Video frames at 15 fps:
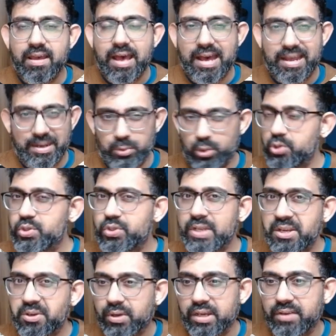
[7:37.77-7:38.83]
And I would also
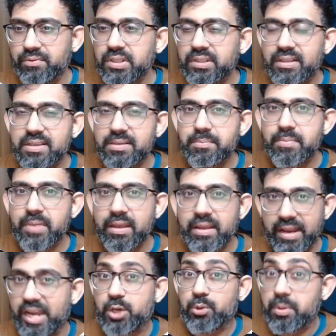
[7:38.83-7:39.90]
like to convert them
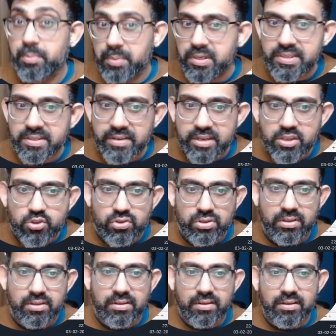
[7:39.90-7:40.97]
into a percentage.
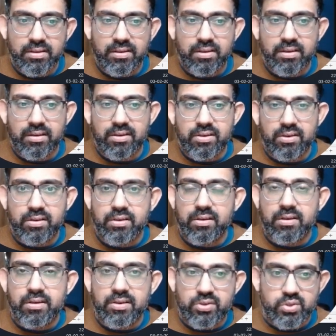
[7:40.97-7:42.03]

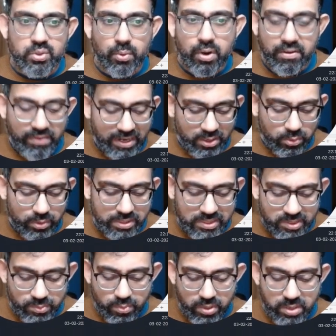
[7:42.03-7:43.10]
So what we'll do
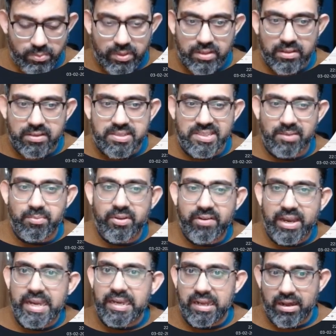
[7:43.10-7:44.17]
is we will simply
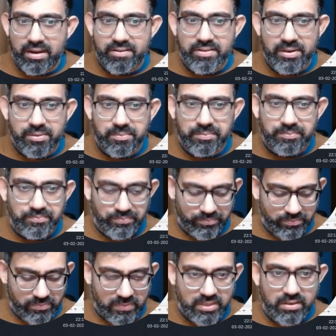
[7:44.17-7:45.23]
write 100,
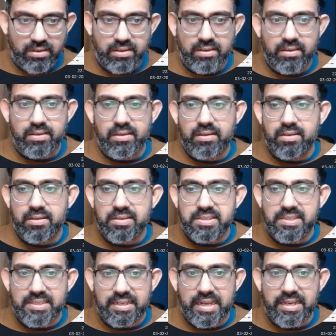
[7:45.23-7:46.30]

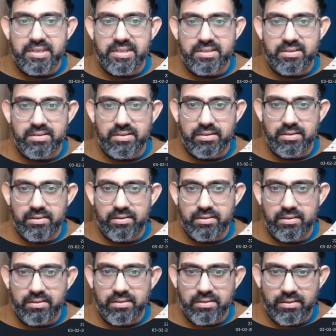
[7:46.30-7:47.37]
select
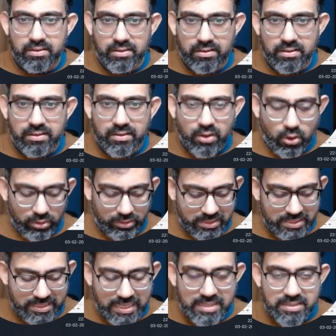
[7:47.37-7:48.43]
all the
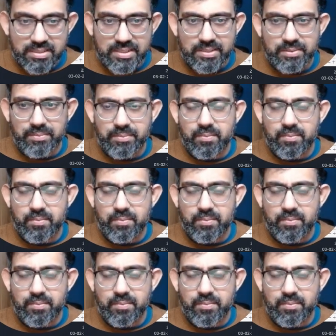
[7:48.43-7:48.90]
cells,